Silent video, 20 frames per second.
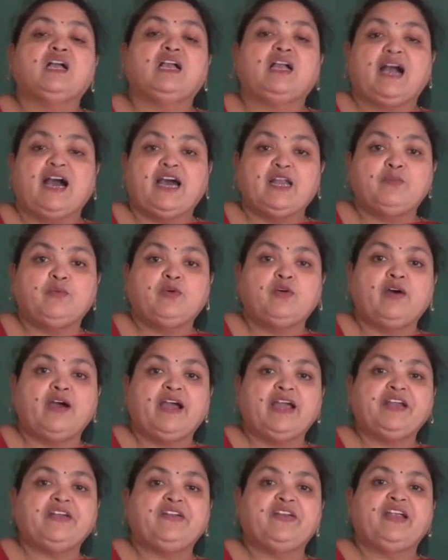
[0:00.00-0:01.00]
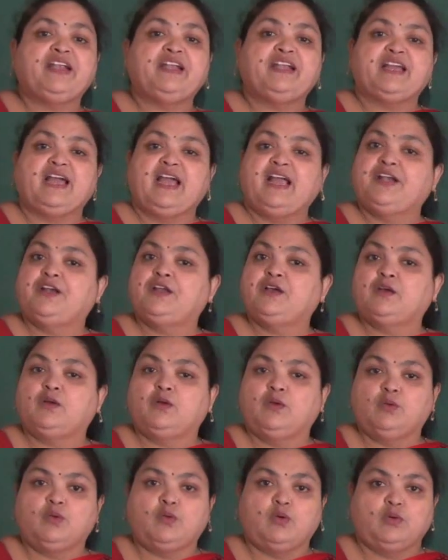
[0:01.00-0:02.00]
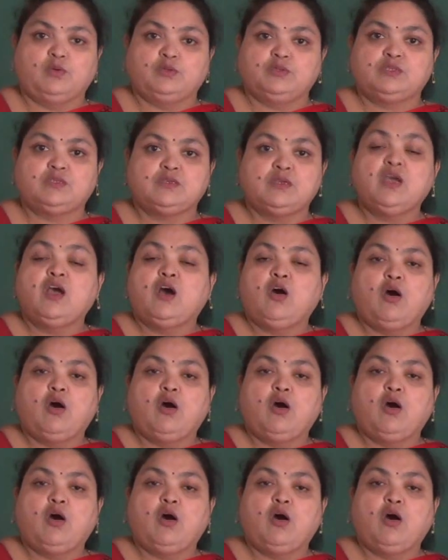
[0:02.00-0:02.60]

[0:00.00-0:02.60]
carbohydrate and a glucose,